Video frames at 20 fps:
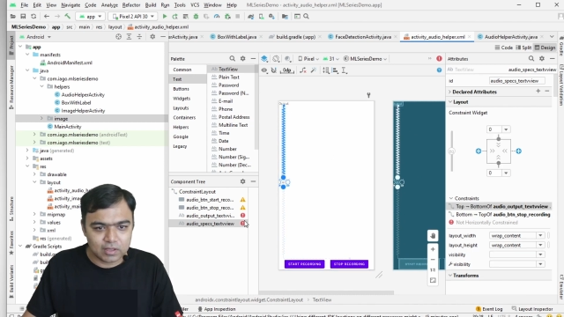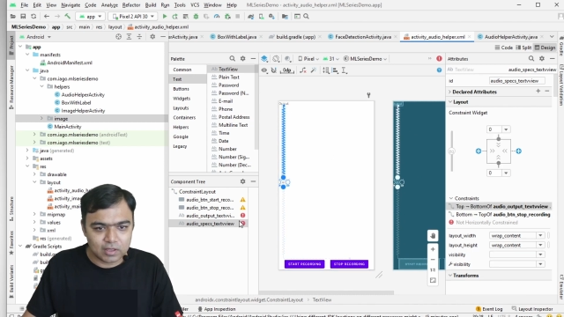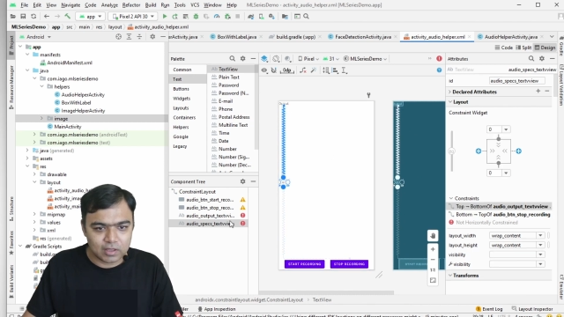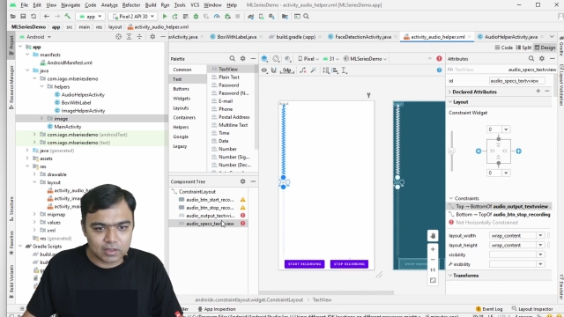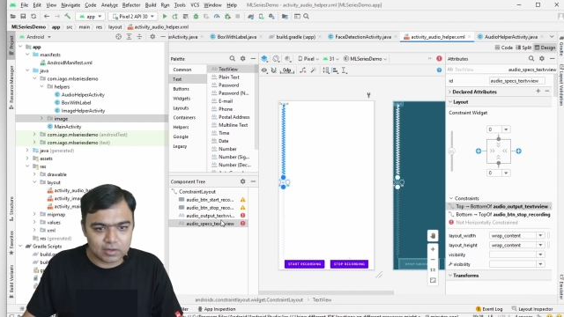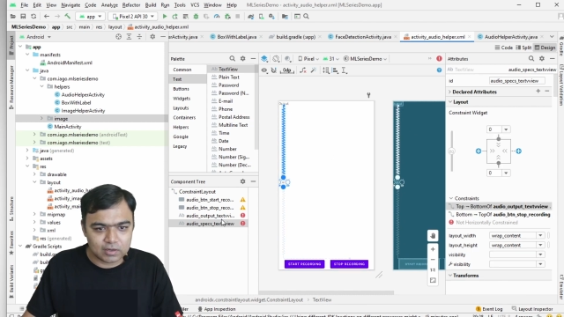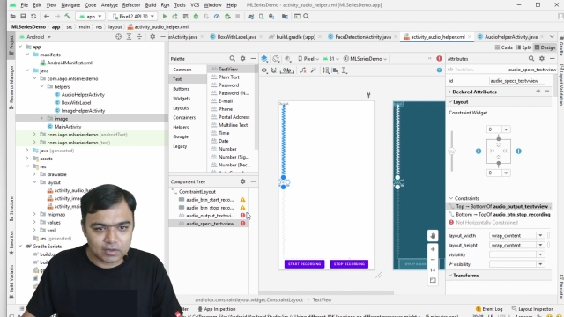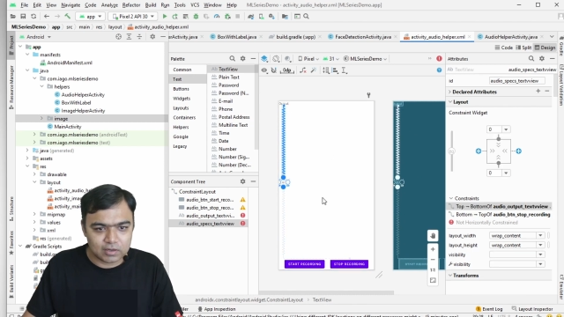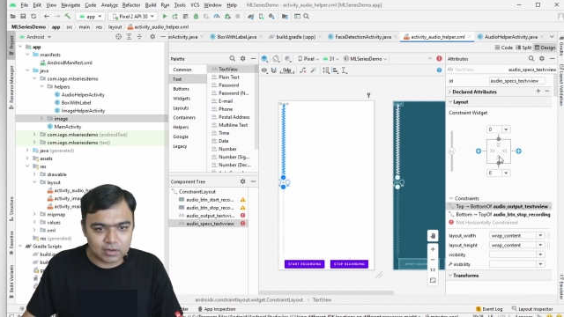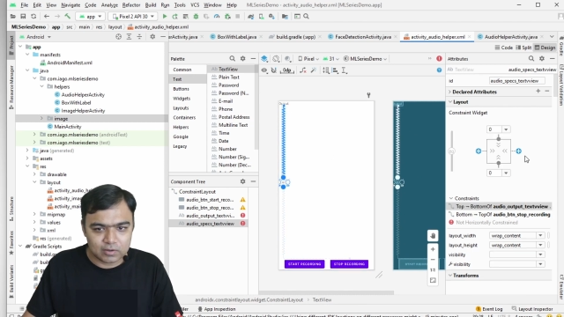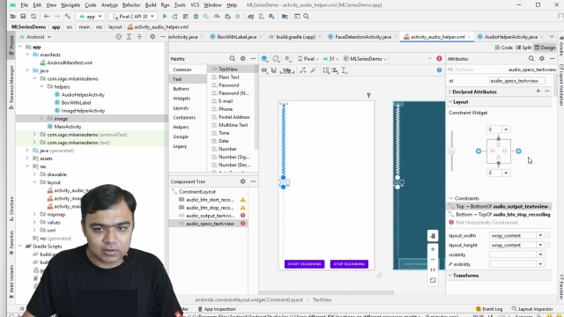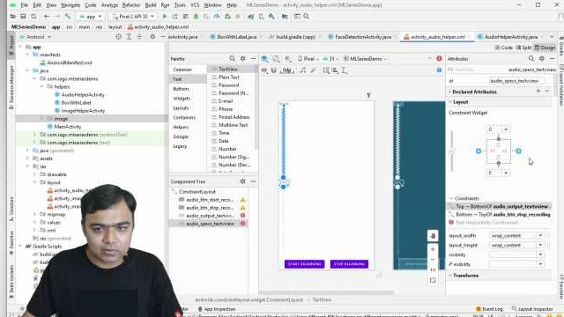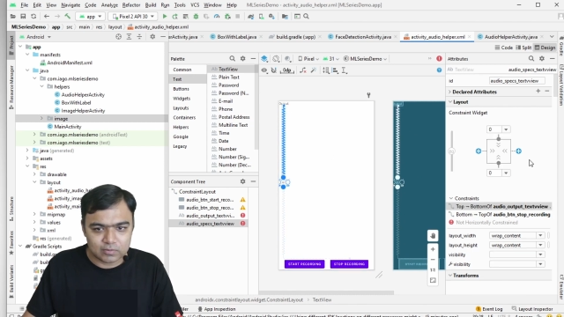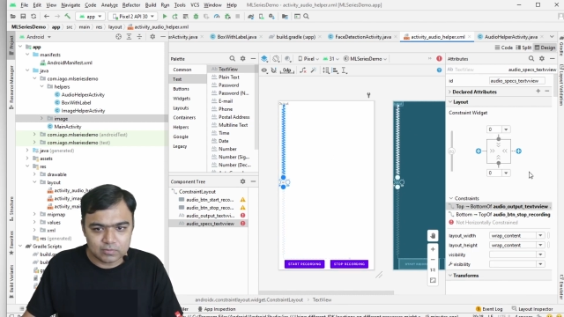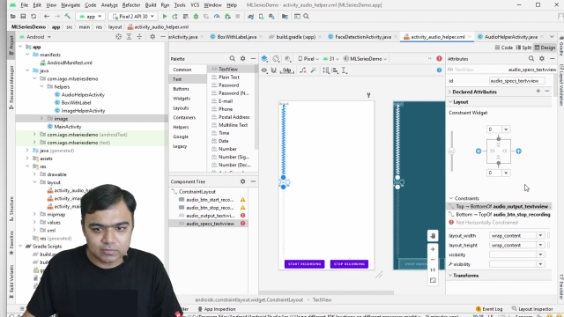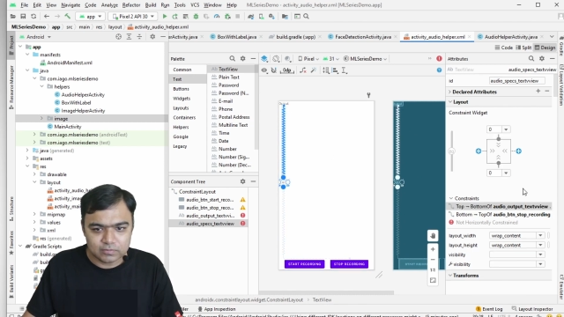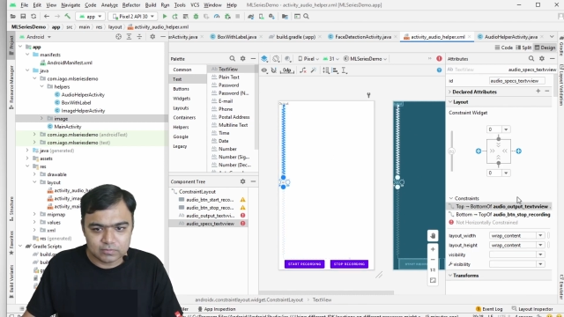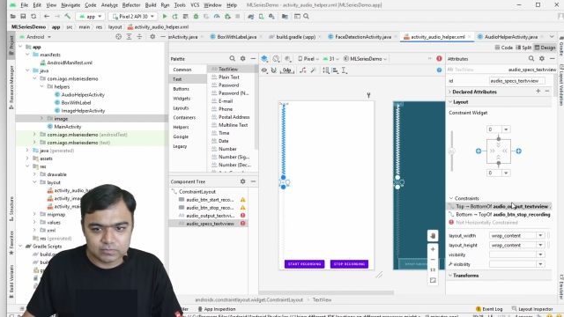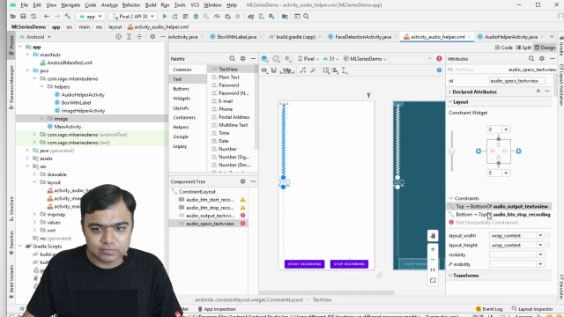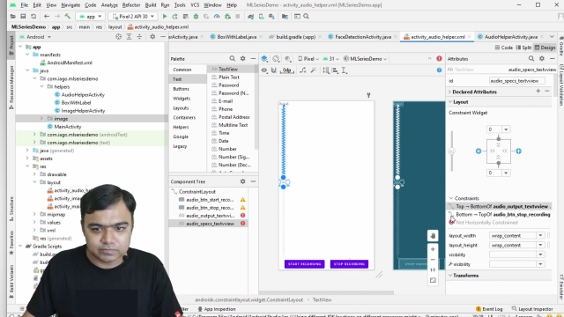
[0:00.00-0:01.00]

And now,